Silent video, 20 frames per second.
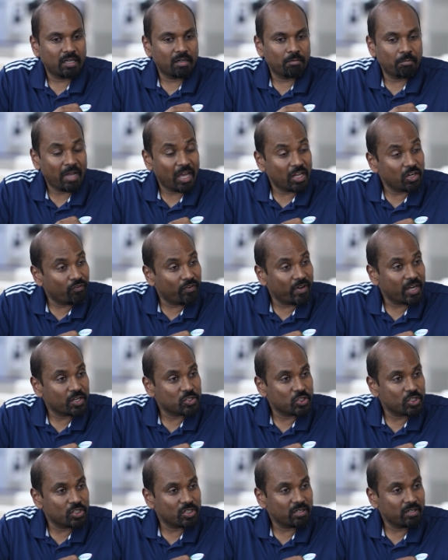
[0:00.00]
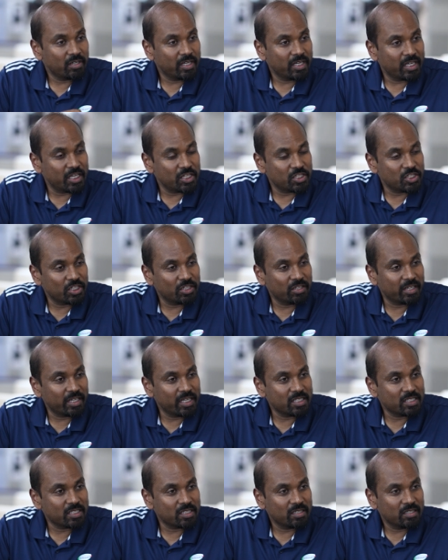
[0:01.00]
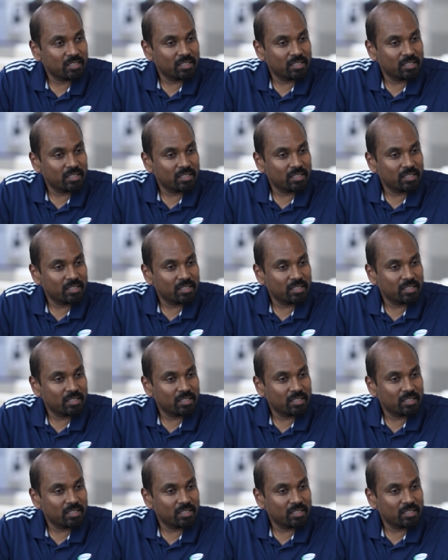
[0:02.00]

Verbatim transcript: manufacture, integrate,